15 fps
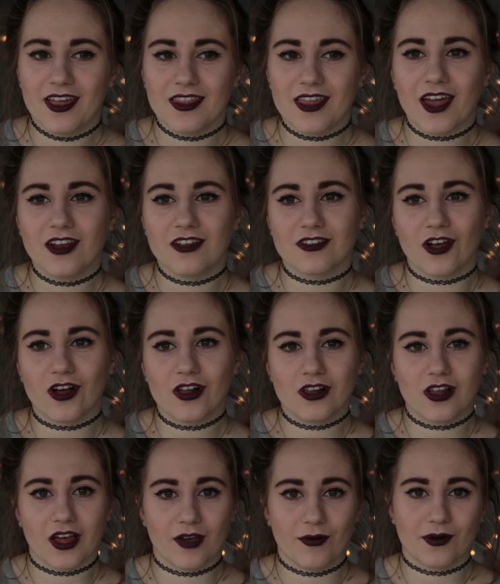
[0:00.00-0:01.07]
That is
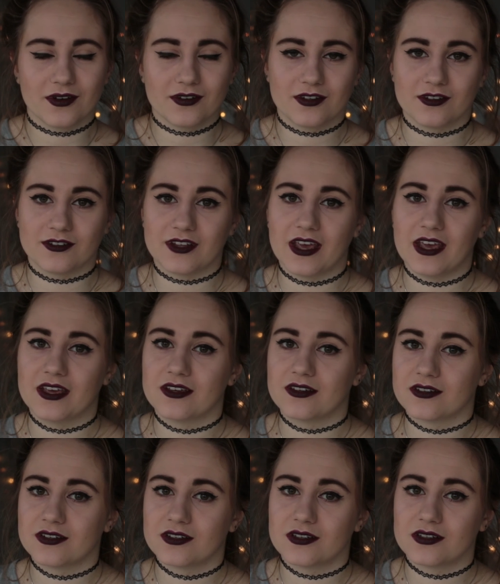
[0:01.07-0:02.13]
all I want to say.